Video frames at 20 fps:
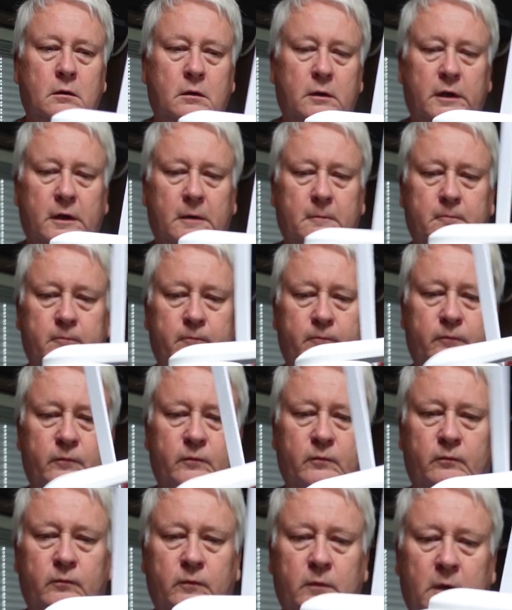Yeah.
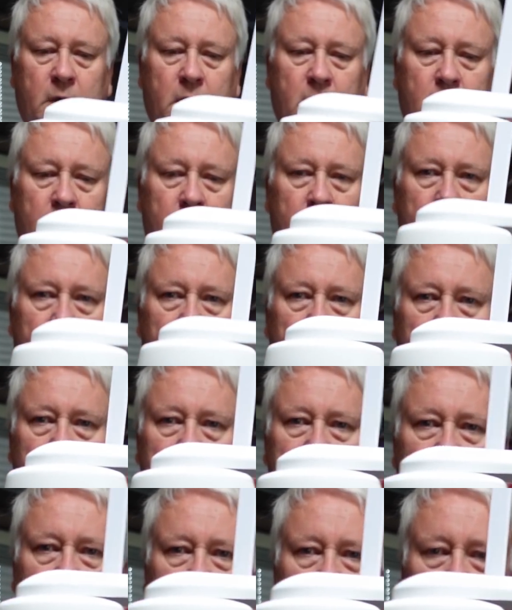
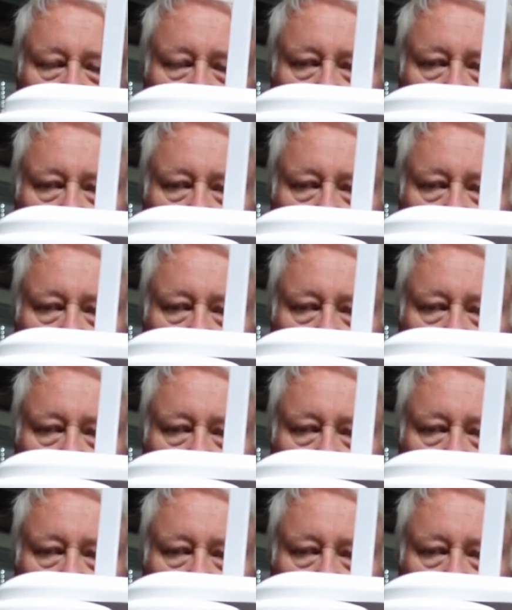So it will